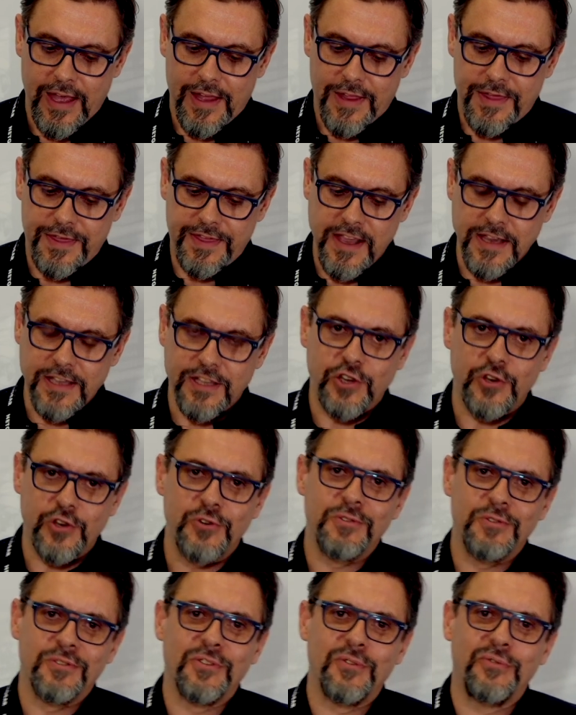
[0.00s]
Thank
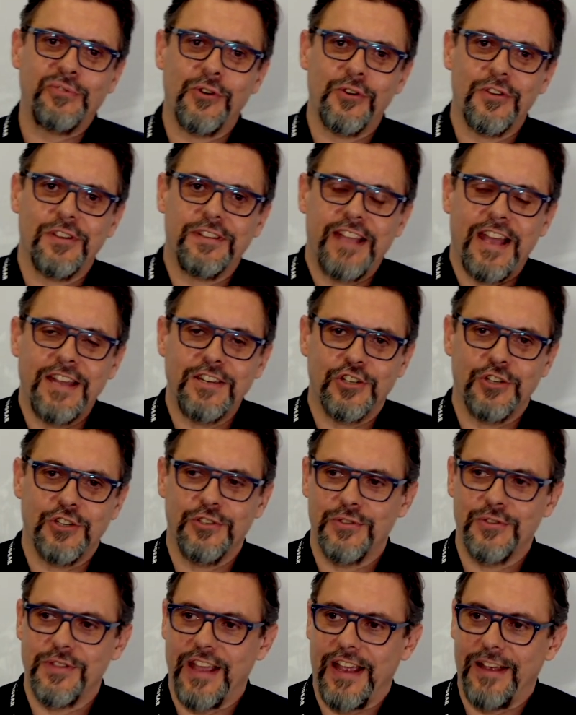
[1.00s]
you for your
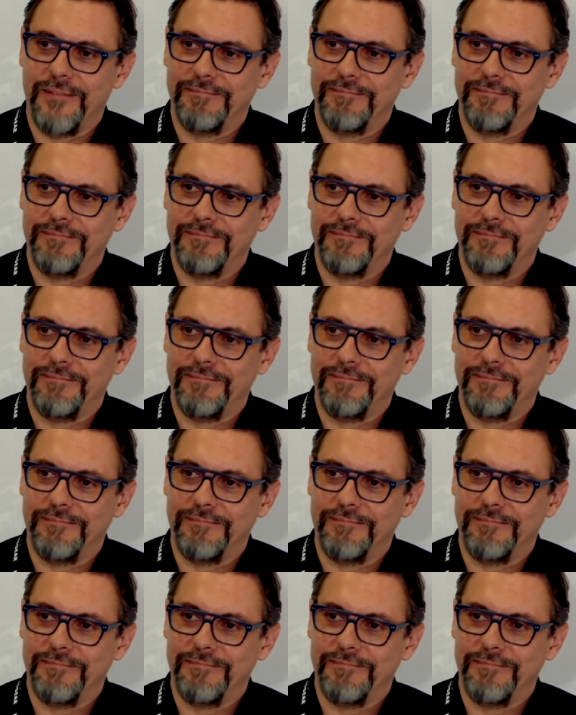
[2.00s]
attention today.